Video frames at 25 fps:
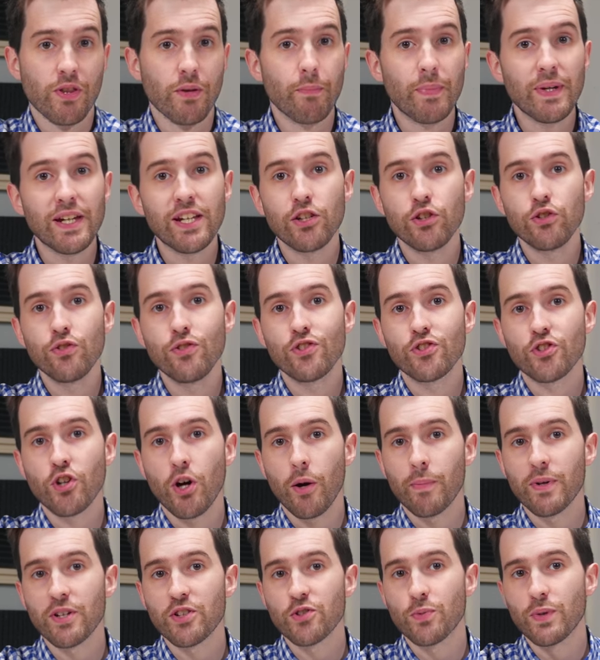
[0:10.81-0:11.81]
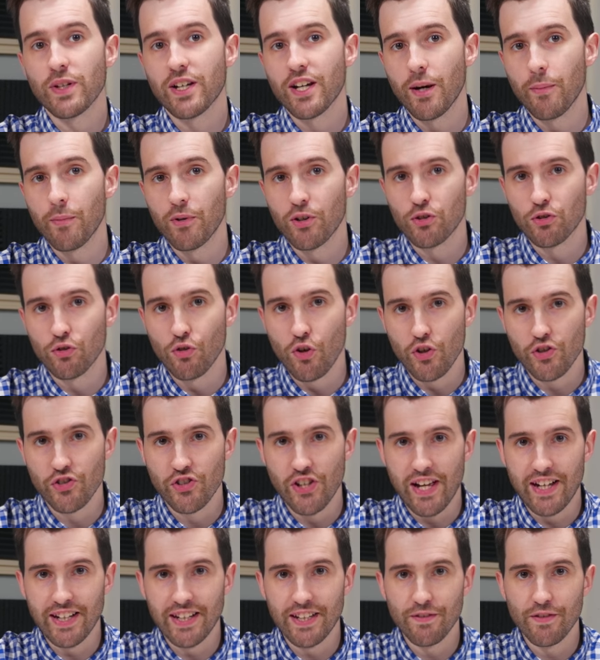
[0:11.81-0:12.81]
of the bigger news topics we come across
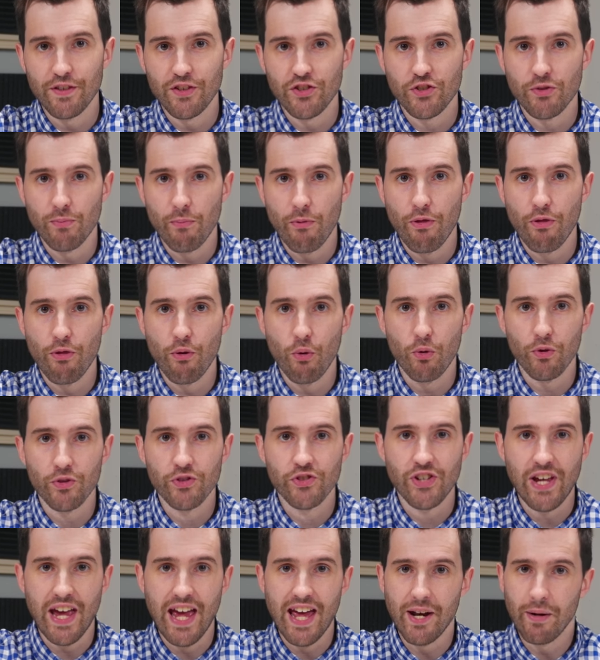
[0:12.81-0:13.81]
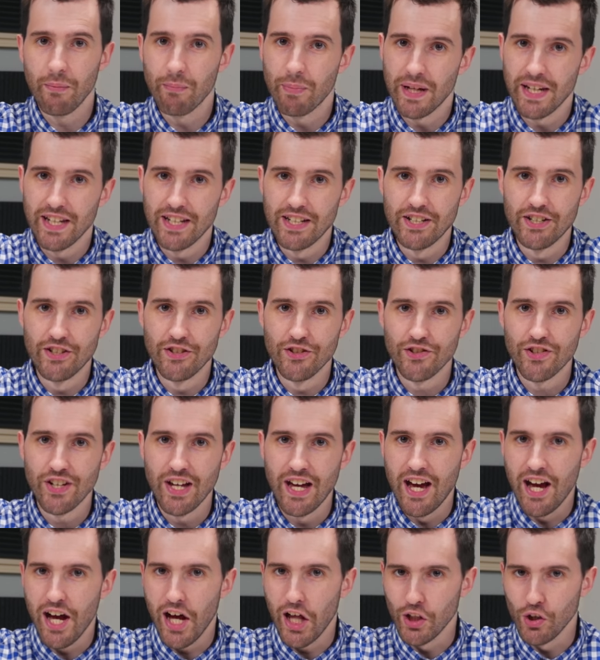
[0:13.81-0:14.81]
and giving some thoughts and opinions
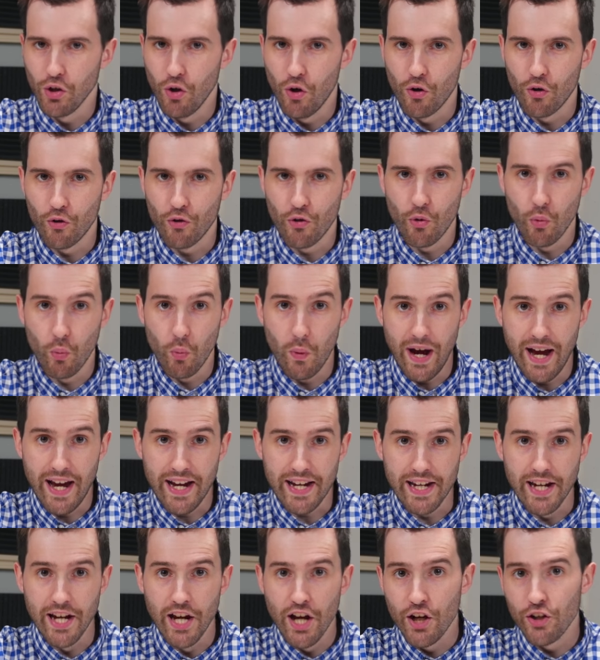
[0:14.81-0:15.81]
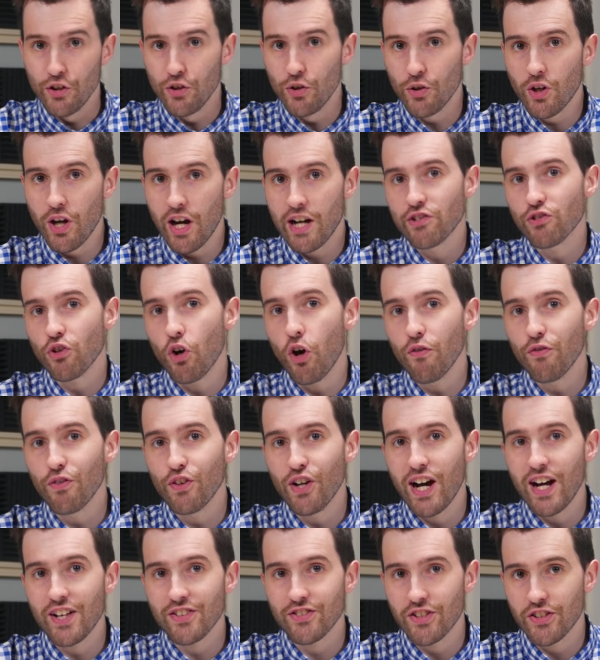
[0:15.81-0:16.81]
along the way. You guys
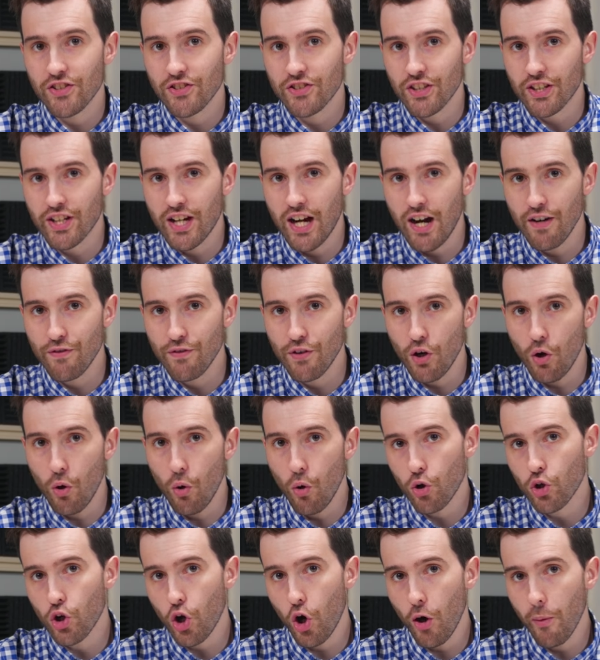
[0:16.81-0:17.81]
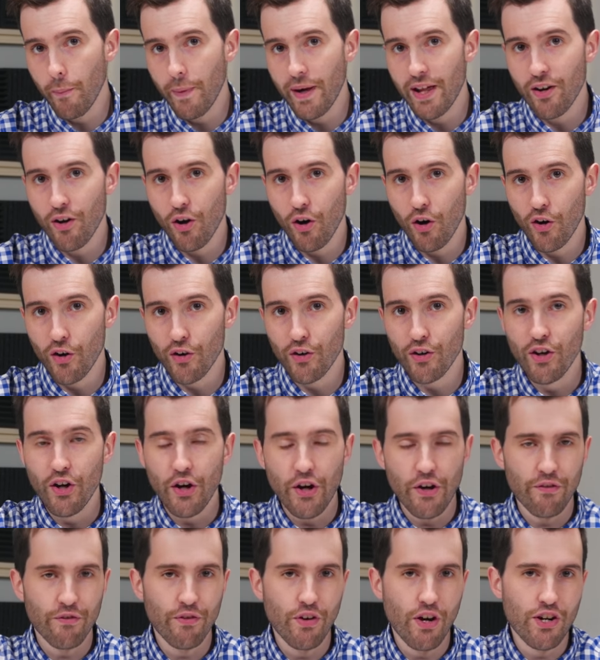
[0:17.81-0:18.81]
often ask us to cover or comment on
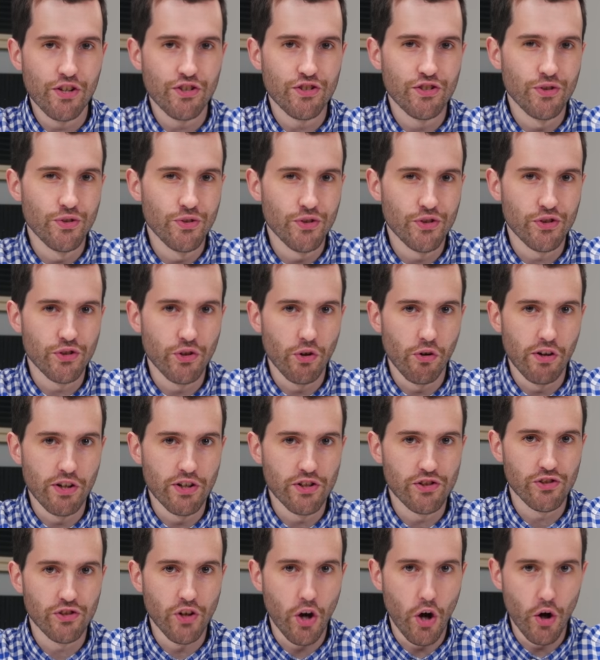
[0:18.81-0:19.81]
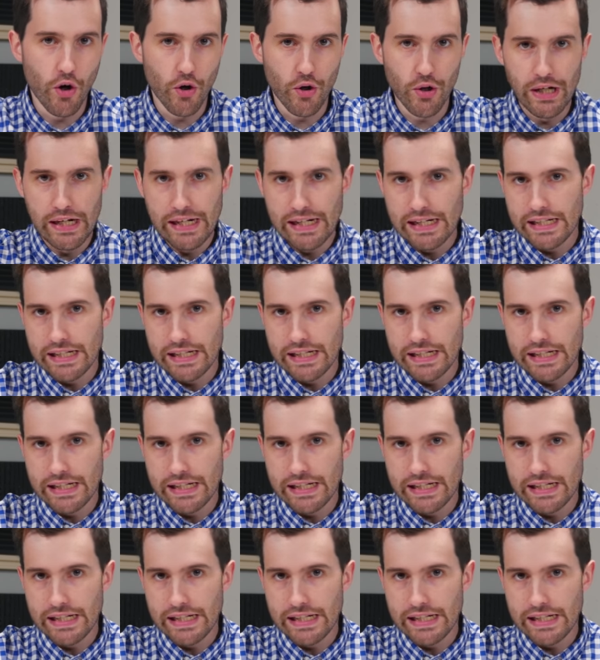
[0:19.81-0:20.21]
various news stories, so